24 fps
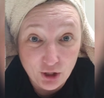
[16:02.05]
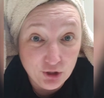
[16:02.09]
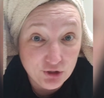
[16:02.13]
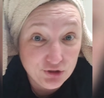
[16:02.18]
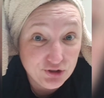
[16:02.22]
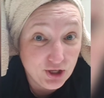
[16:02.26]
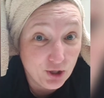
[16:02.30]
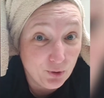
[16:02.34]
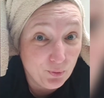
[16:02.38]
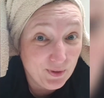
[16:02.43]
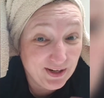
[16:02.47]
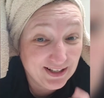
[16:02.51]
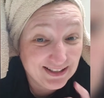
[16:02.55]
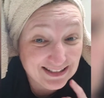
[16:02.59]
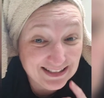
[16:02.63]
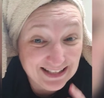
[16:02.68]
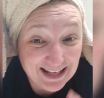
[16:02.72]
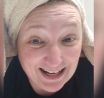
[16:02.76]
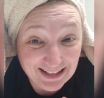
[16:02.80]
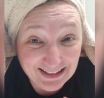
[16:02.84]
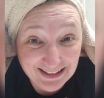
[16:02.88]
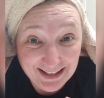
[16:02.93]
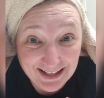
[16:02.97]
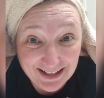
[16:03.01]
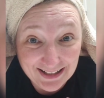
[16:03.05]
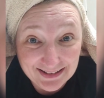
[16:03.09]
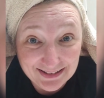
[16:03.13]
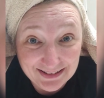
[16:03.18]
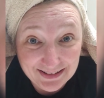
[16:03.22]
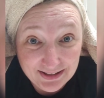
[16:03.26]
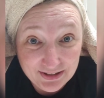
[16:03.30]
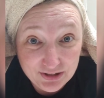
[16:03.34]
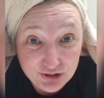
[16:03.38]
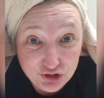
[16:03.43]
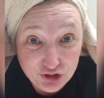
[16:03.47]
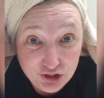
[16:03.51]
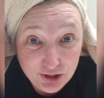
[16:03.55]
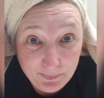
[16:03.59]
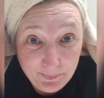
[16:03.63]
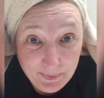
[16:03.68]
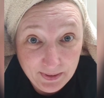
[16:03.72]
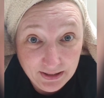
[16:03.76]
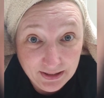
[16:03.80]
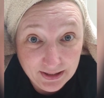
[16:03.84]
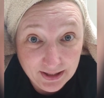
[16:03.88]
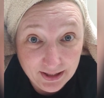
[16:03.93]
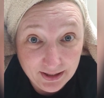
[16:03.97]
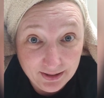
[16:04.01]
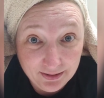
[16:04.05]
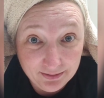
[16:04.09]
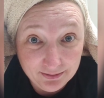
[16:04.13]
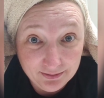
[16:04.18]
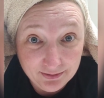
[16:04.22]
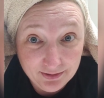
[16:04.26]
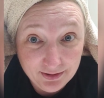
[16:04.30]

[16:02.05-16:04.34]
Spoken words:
Also, it's 99-cent shipping day.